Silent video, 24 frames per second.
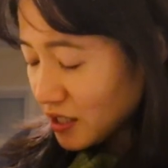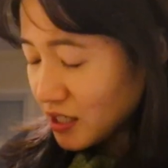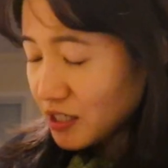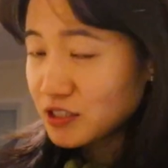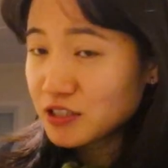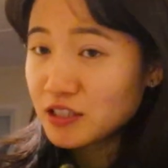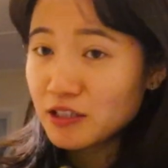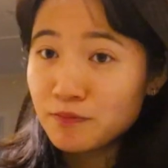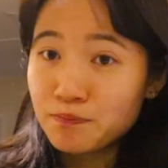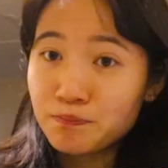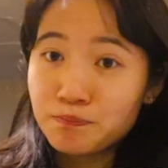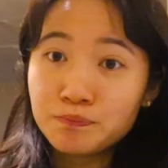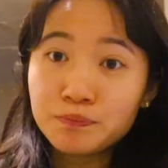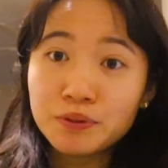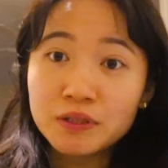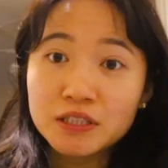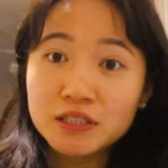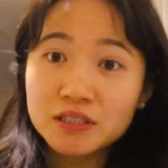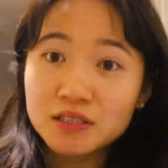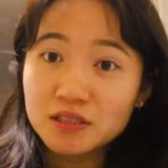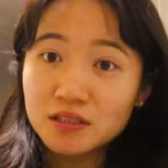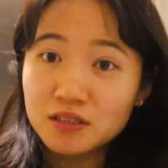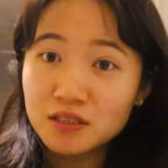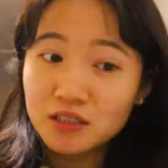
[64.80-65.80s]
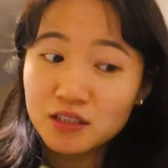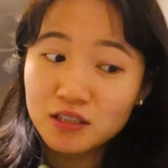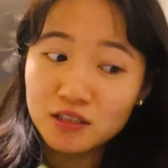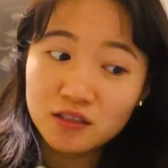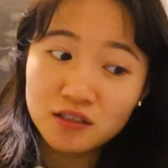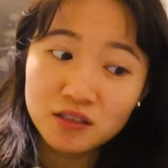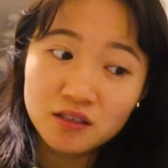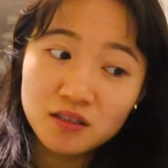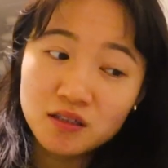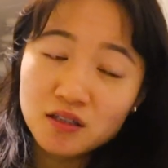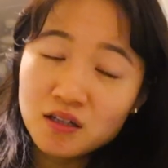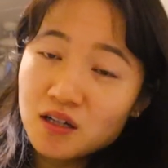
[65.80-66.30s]
and I just have books in
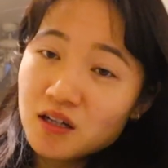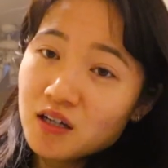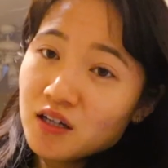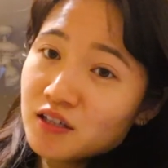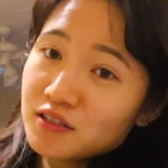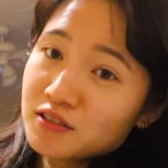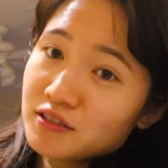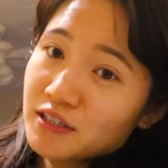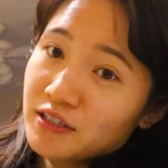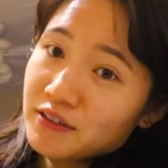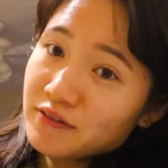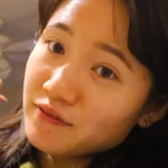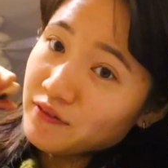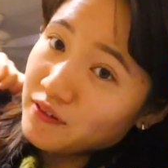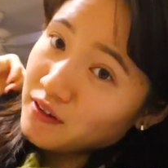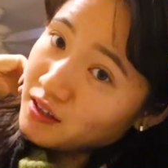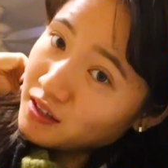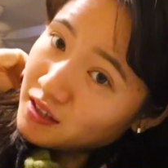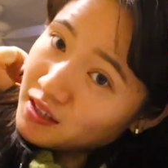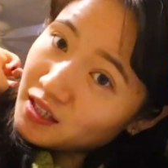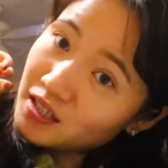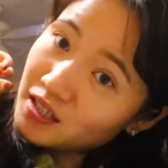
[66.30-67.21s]
here. So I have